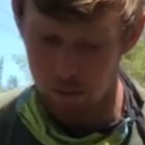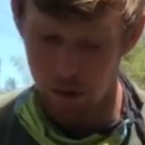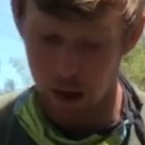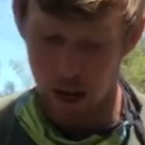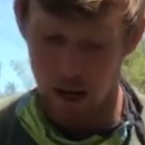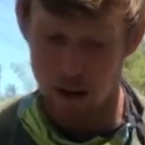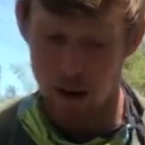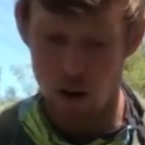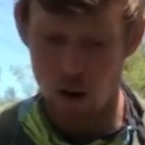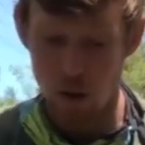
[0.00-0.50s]

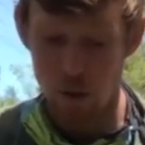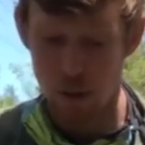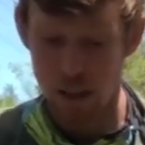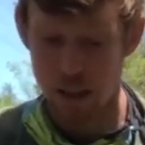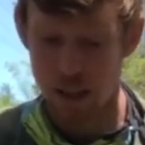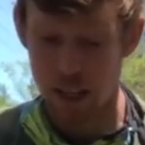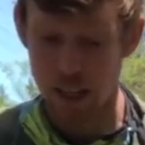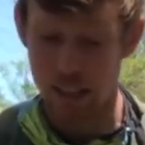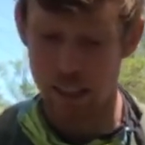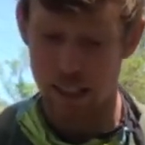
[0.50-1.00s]
I know we
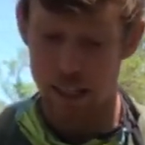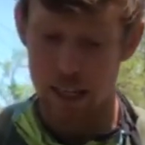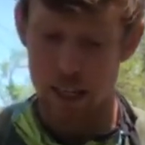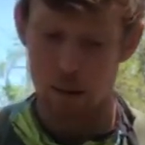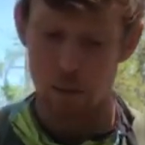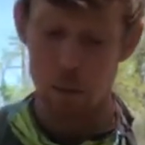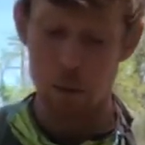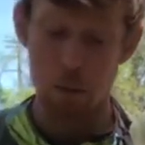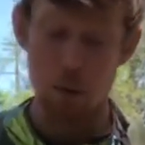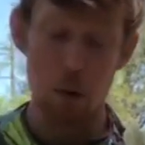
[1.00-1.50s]
think
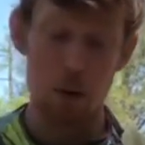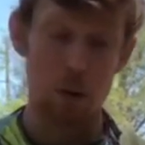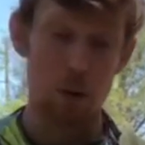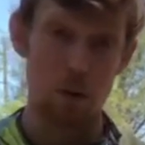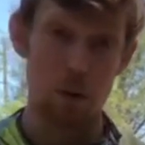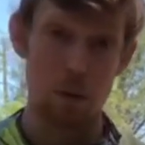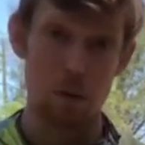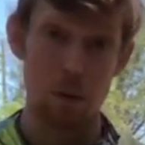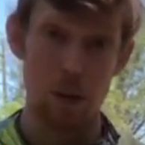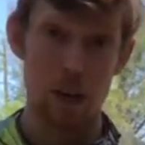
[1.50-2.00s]
sedums, most of
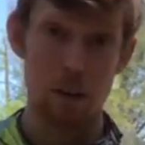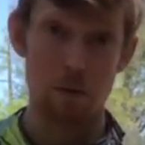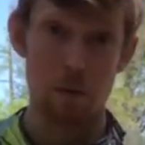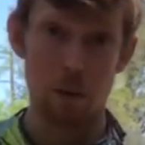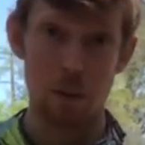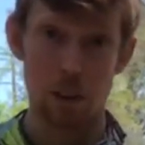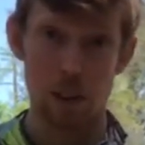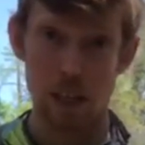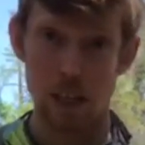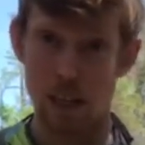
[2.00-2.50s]
them like full
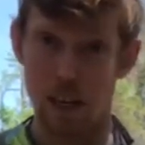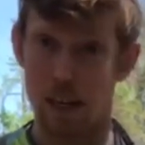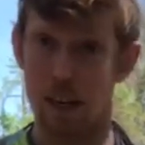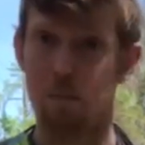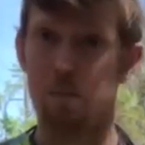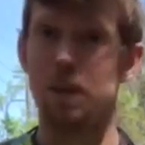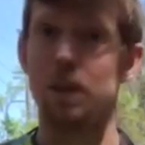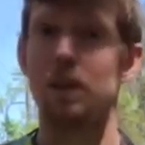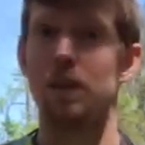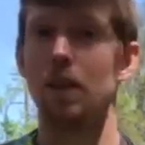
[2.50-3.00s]
sunlight,
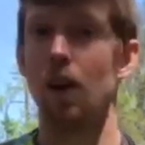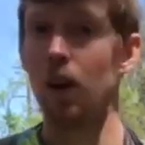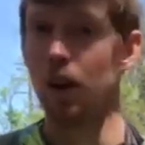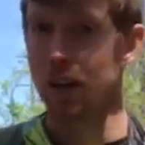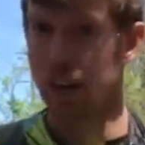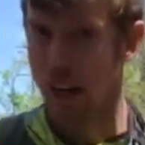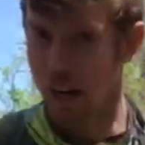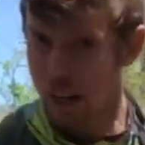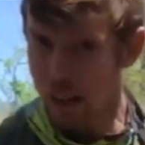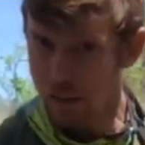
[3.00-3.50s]
but our
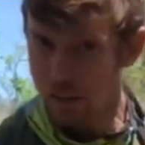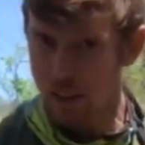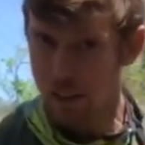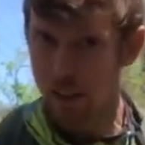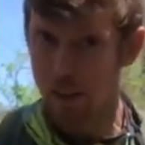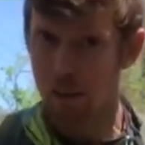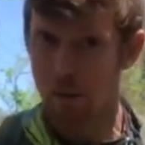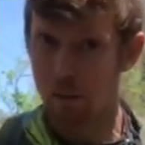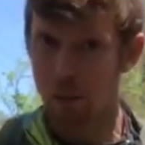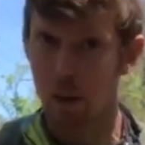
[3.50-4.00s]
native
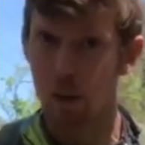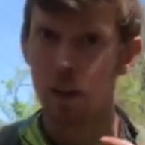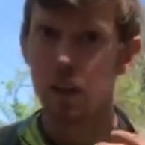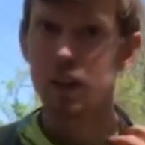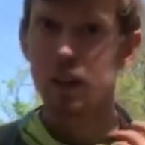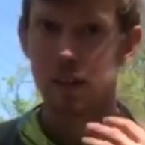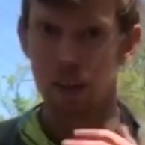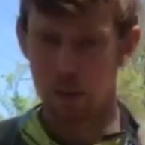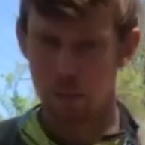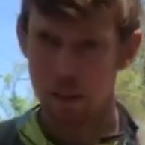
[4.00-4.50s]
sedum,
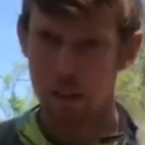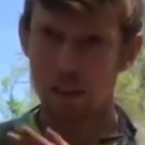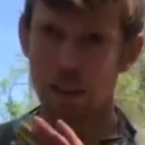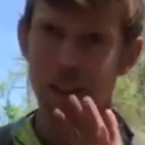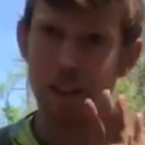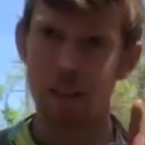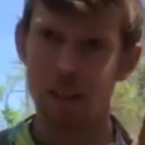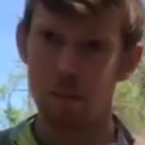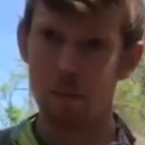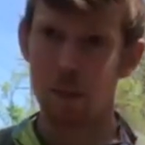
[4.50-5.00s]

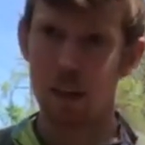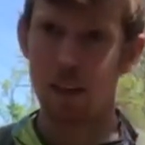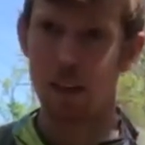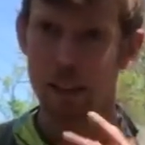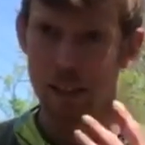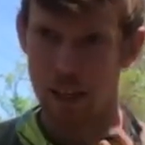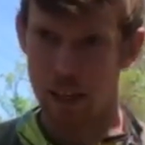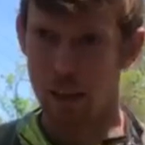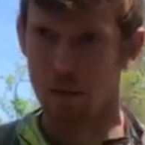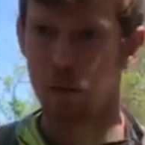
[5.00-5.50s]
sedum that is
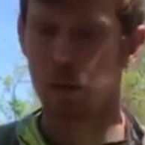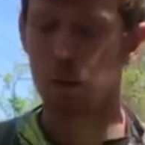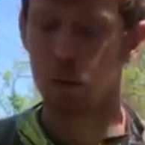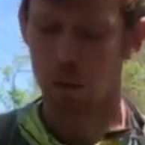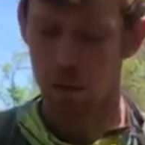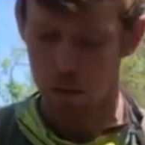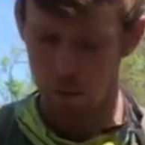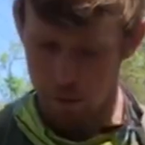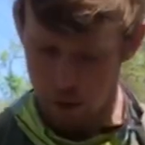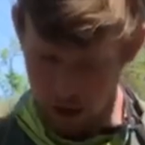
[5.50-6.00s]
native to
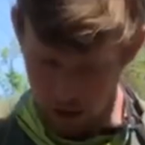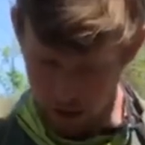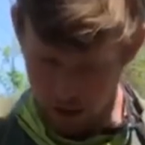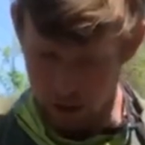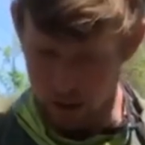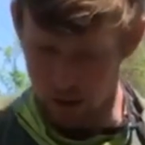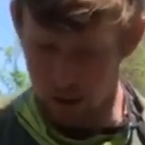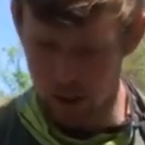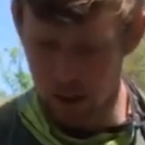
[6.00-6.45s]
North America,